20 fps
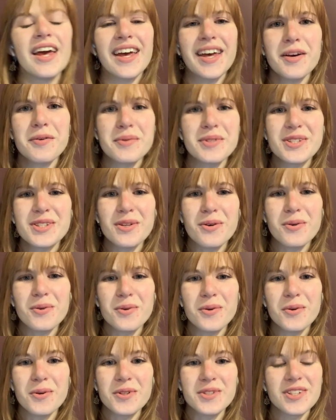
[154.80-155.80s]
It was so
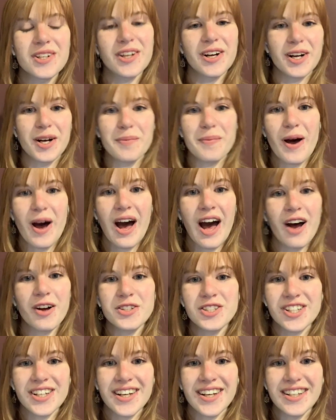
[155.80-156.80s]
cool to learn about how
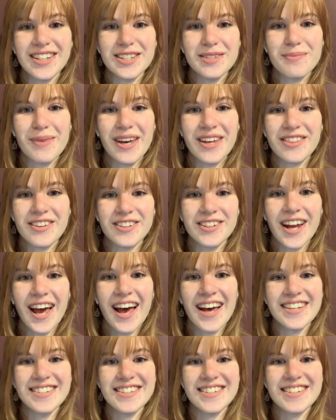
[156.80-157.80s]
chickadees make their
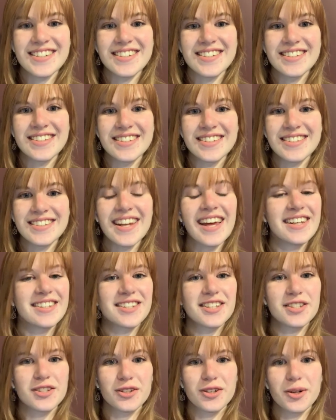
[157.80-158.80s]
nests. Next,
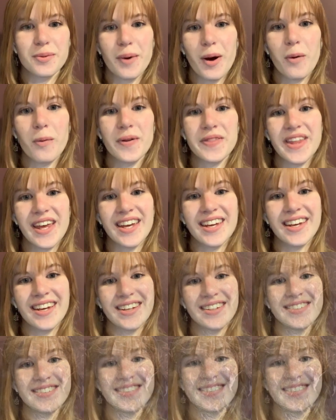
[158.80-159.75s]
let's learn about what they eat.